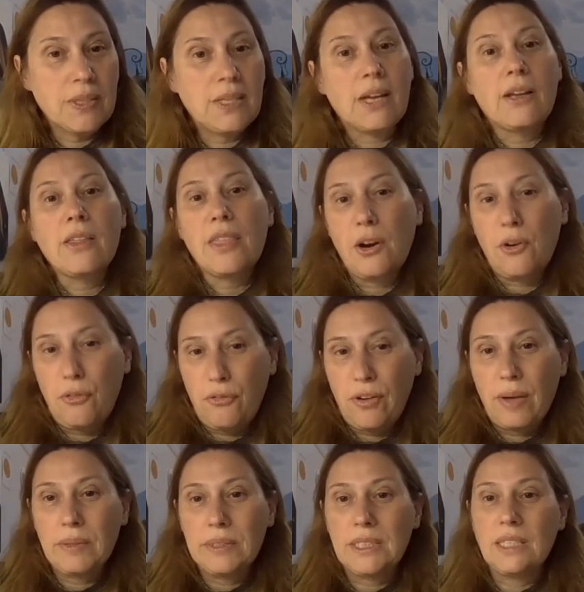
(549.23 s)
like their
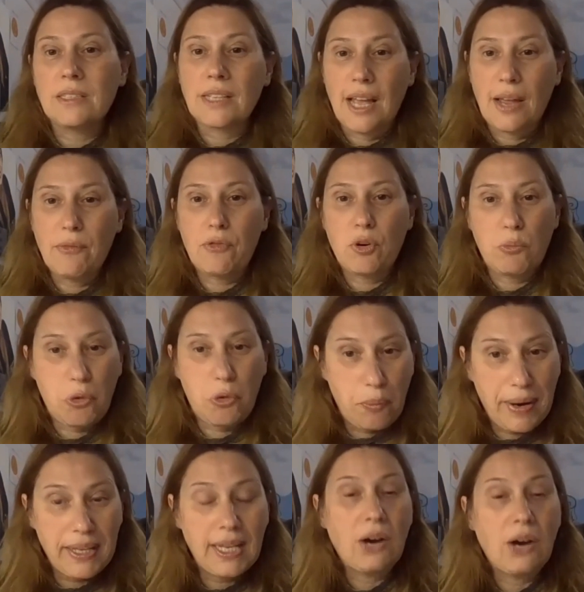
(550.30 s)
families came from
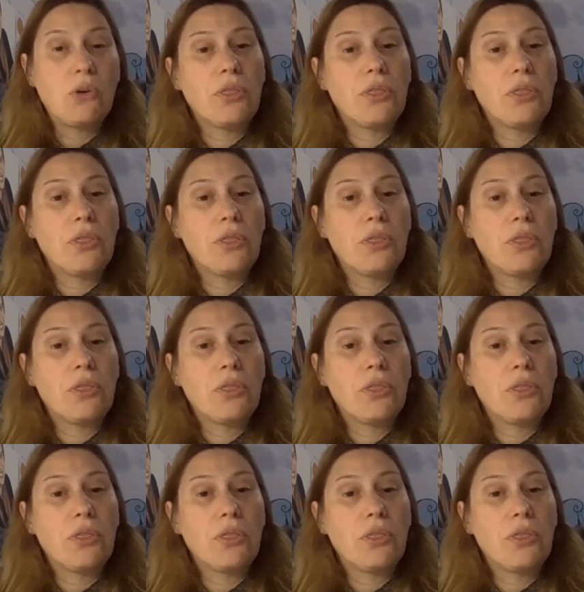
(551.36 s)
Romania